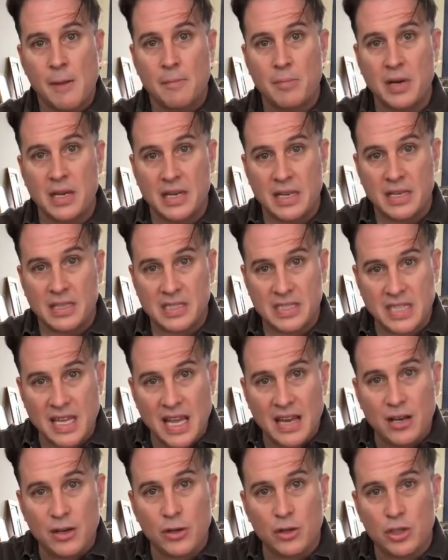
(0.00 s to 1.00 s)
But
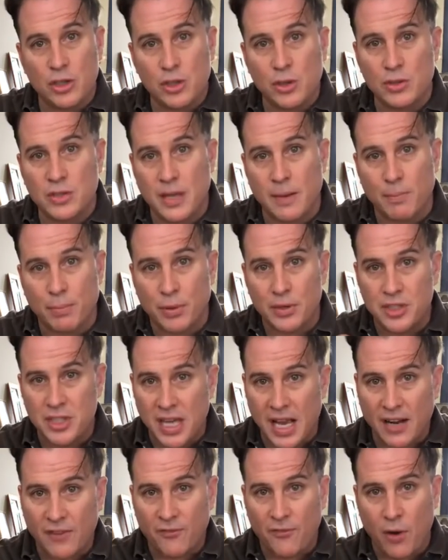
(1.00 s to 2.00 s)
stand in your shoes and
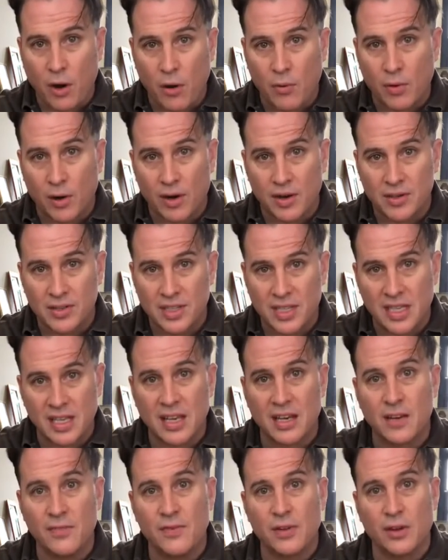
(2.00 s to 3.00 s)
project forward to
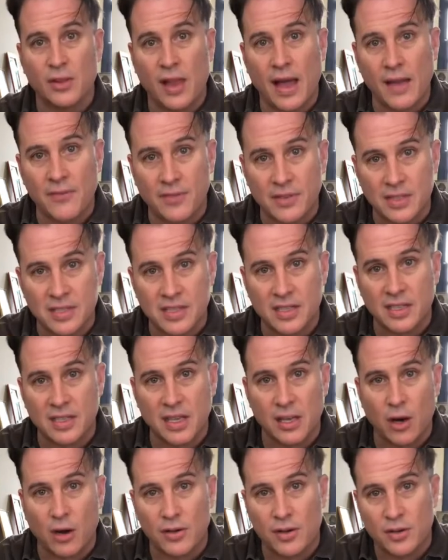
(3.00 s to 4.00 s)
the end of your life and
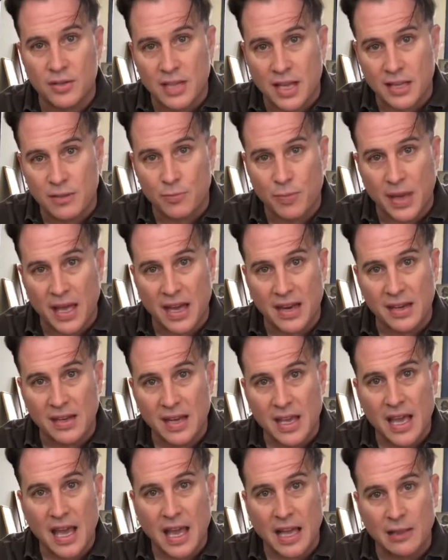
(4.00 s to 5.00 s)
get on your deathbed
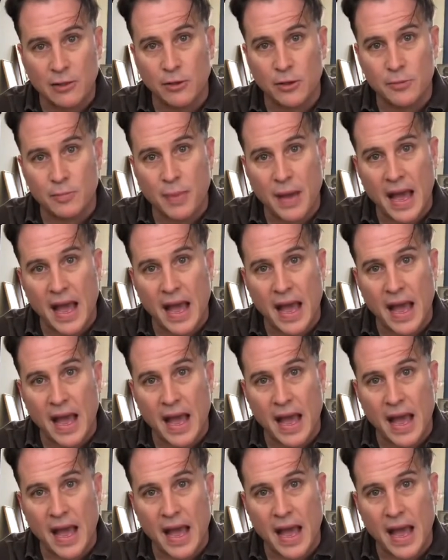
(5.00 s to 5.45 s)
and look